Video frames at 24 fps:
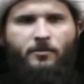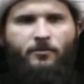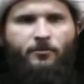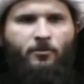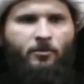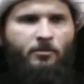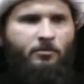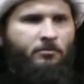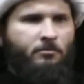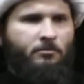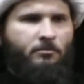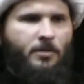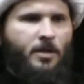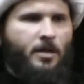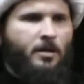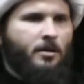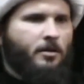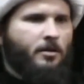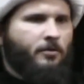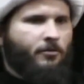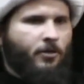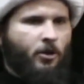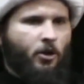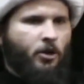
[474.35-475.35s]
from
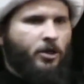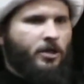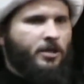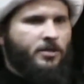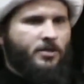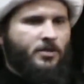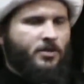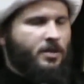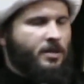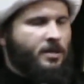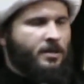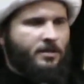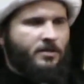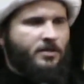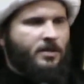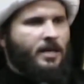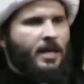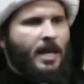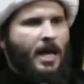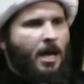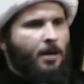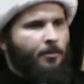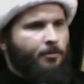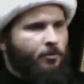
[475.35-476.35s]
various things that
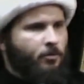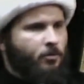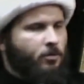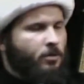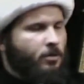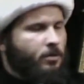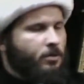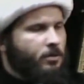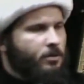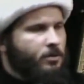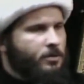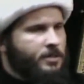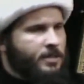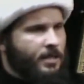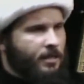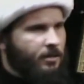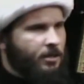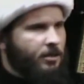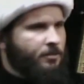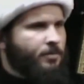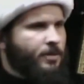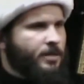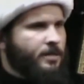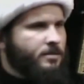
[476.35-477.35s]
happen on a
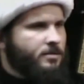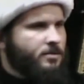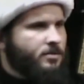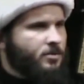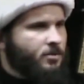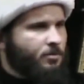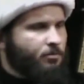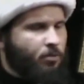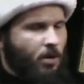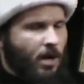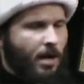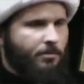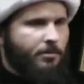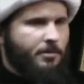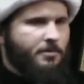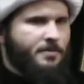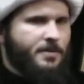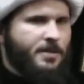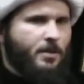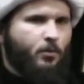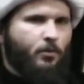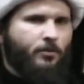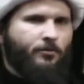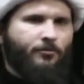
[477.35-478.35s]
daily basis, the problems
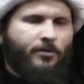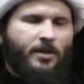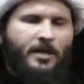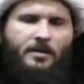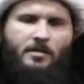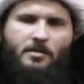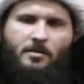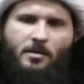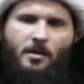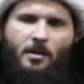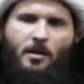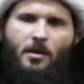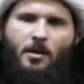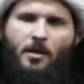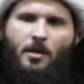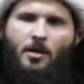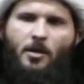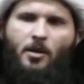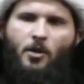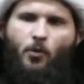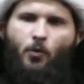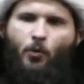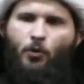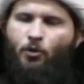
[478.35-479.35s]
that we face,
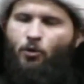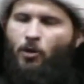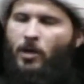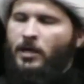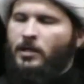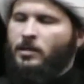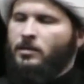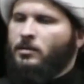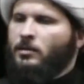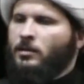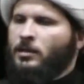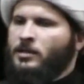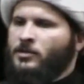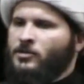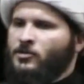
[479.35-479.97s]
we're trying to get